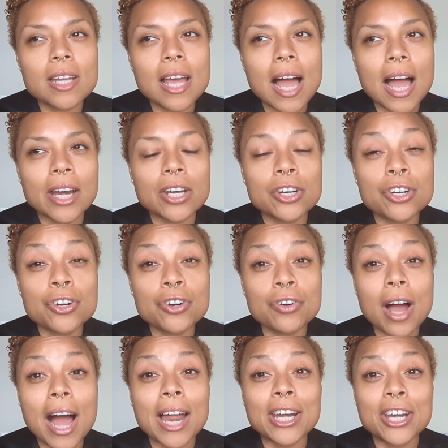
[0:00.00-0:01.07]
I
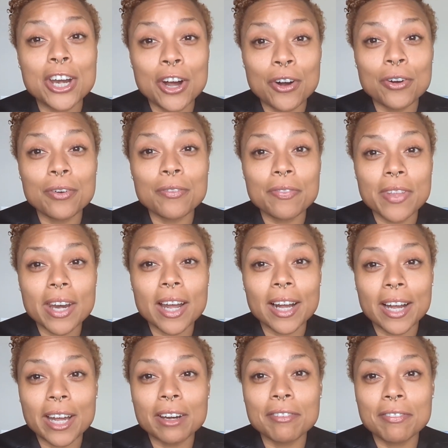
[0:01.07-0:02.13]
know that I
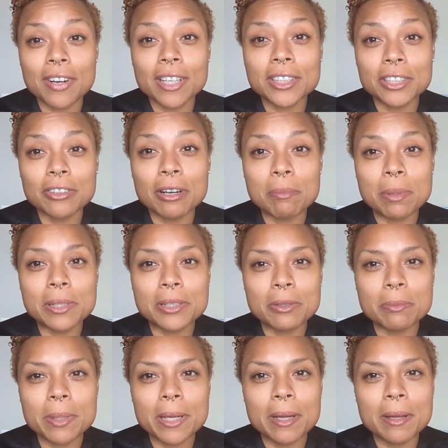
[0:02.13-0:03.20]
kind of fucked her up a little
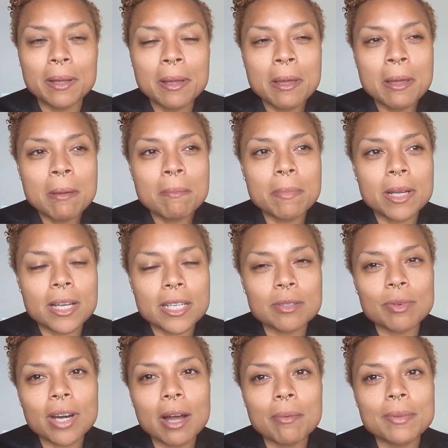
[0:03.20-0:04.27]
bit because
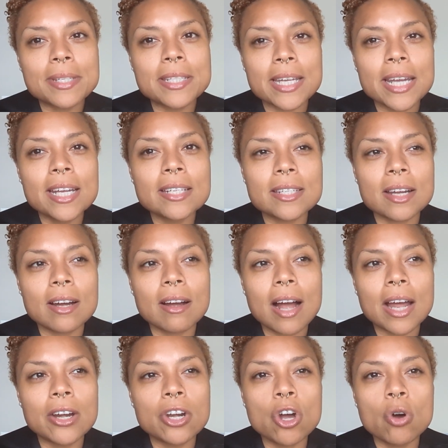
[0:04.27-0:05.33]
what I was saying to her, I
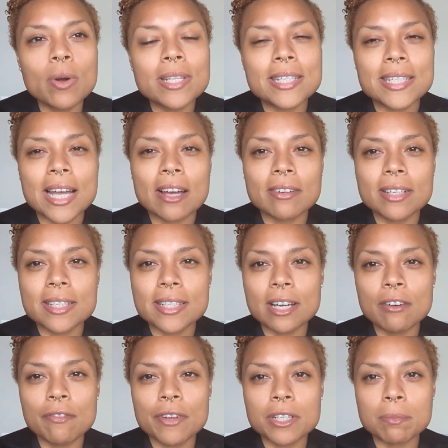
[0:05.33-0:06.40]
know it sounded
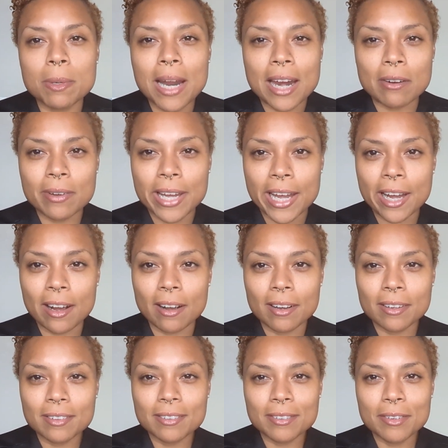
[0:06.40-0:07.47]
selfish, but I don't care.
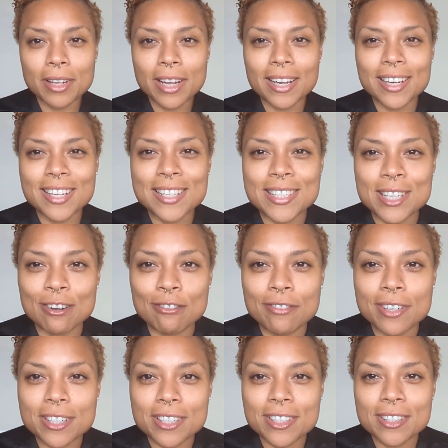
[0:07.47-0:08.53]
It is
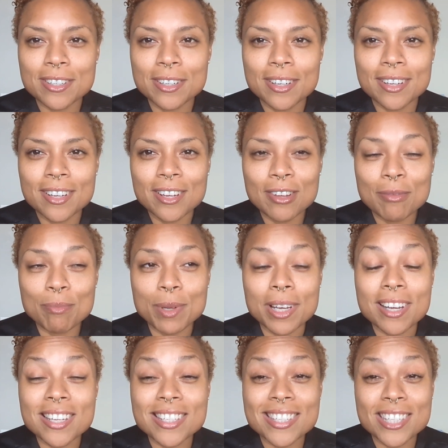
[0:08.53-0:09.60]
selfish
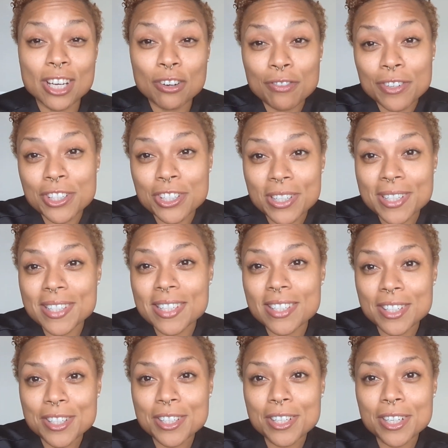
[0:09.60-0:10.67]
because selfishness is
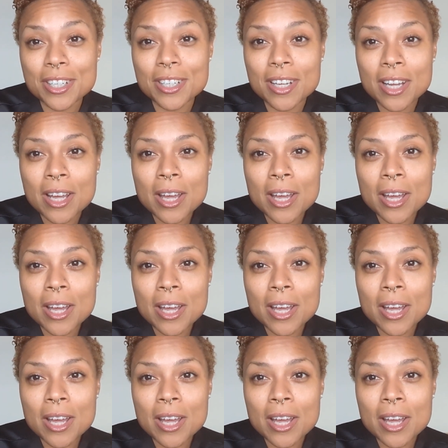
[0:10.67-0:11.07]
good.